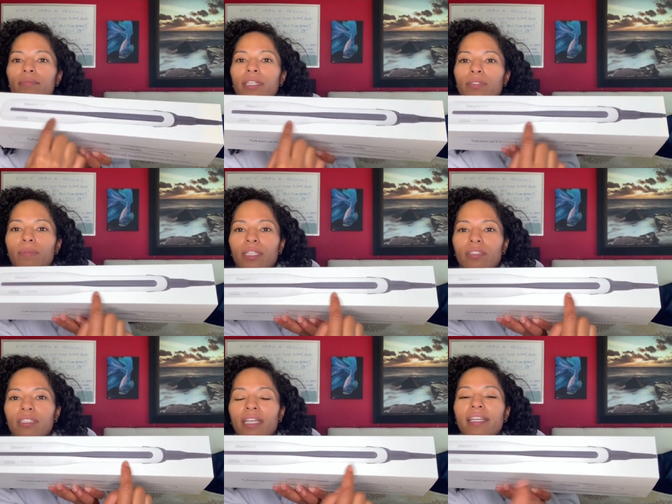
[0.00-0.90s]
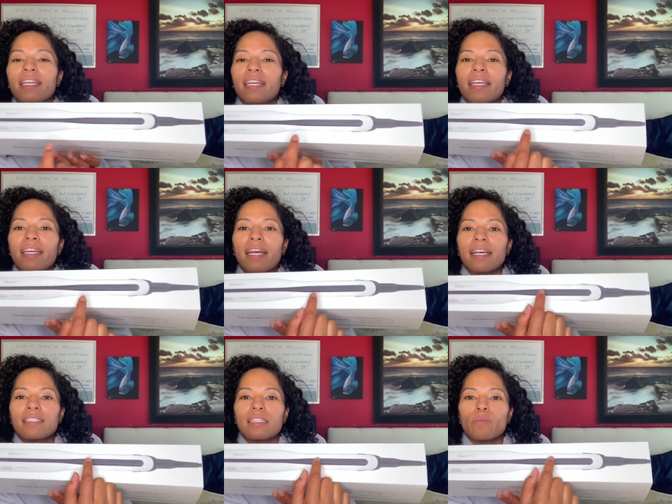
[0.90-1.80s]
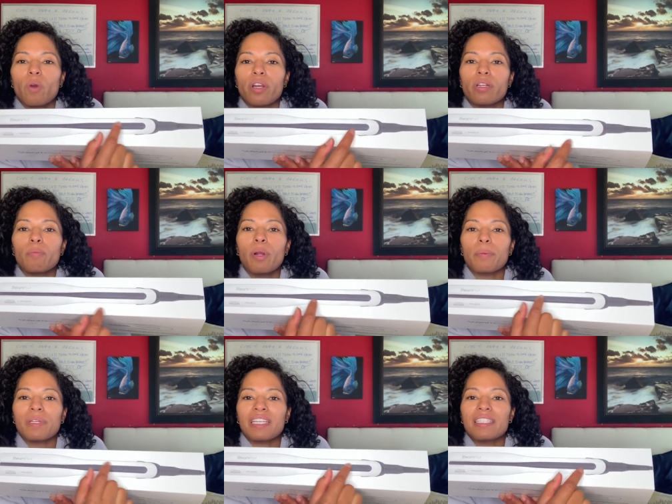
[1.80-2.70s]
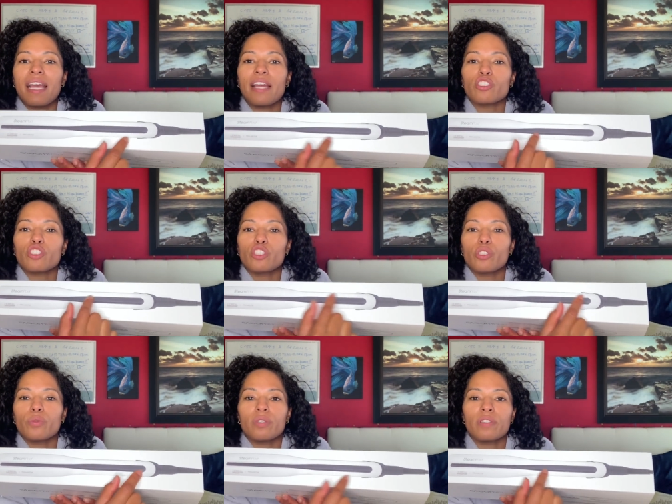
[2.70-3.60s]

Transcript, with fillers: that's what it looks like. It has the water compartment attached to the